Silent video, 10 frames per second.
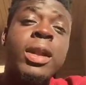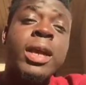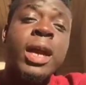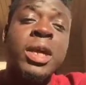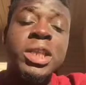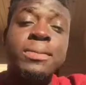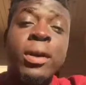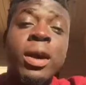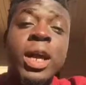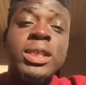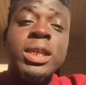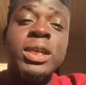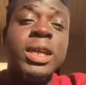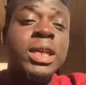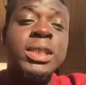They got Chris Paul.
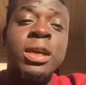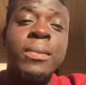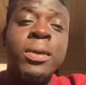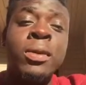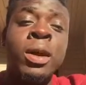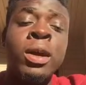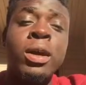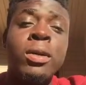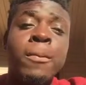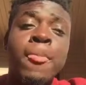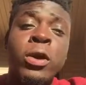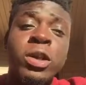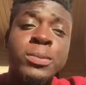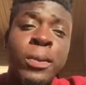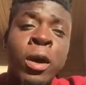That's gonna be good.
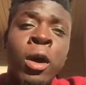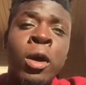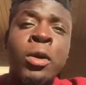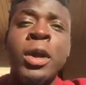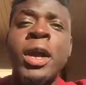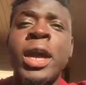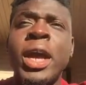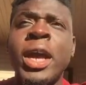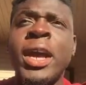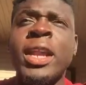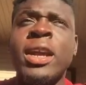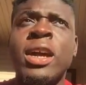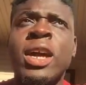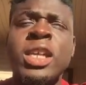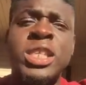Chris Paul
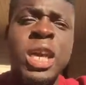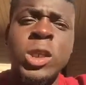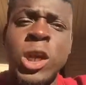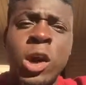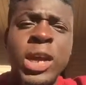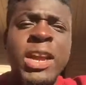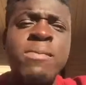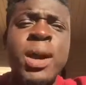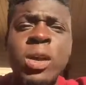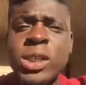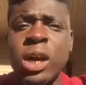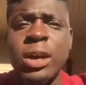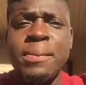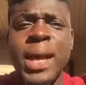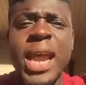and James Harden. Everybody was
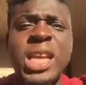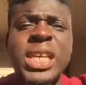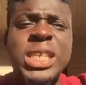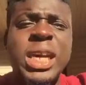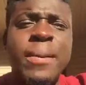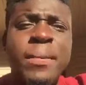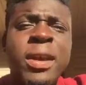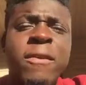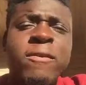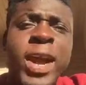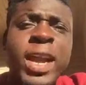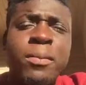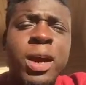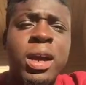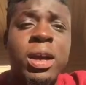talking about, like, is that's gonna be a
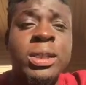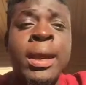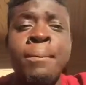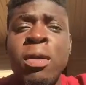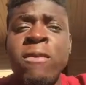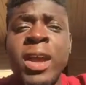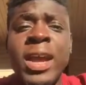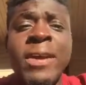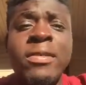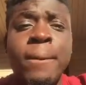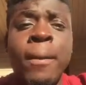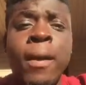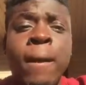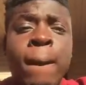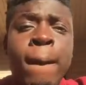fight because they both like having the
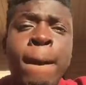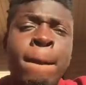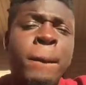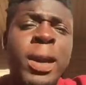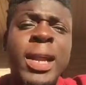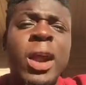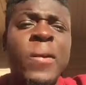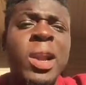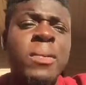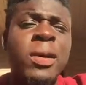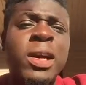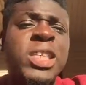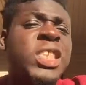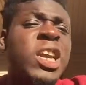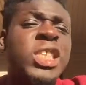ball, but not really,
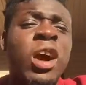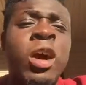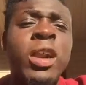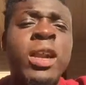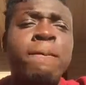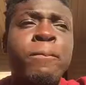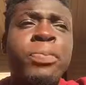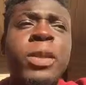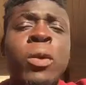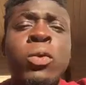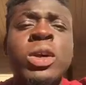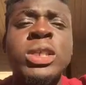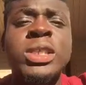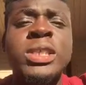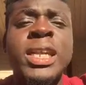because James Harden
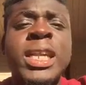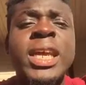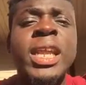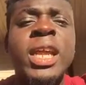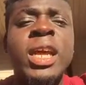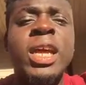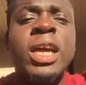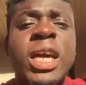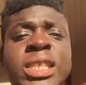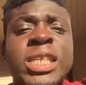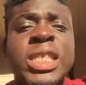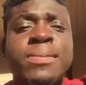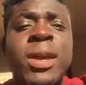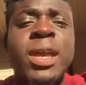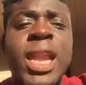was the leading
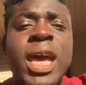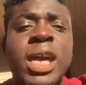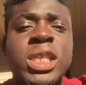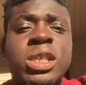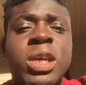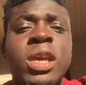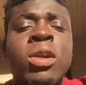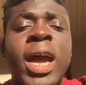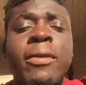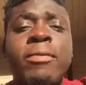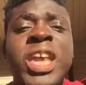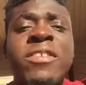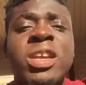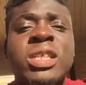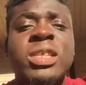assist man last year. He liked
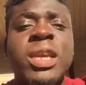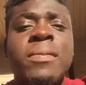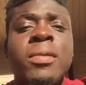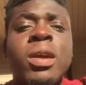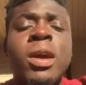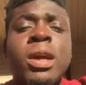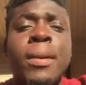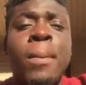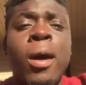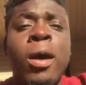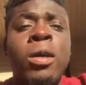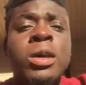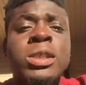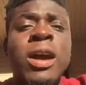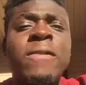giving his team the ball,
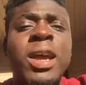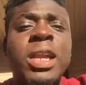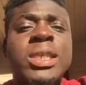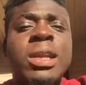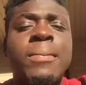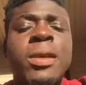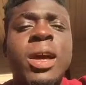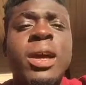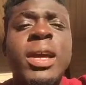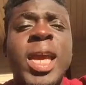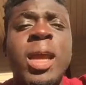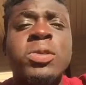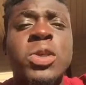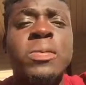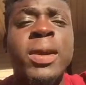so I feel like that's gonna be a good game
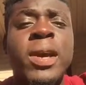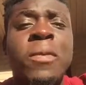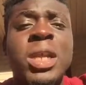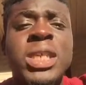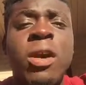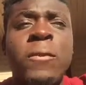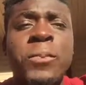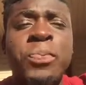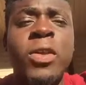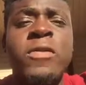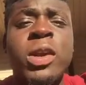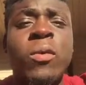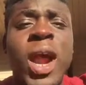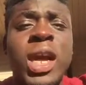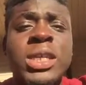too, man. Watch out for the
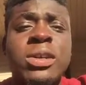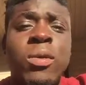Rockets.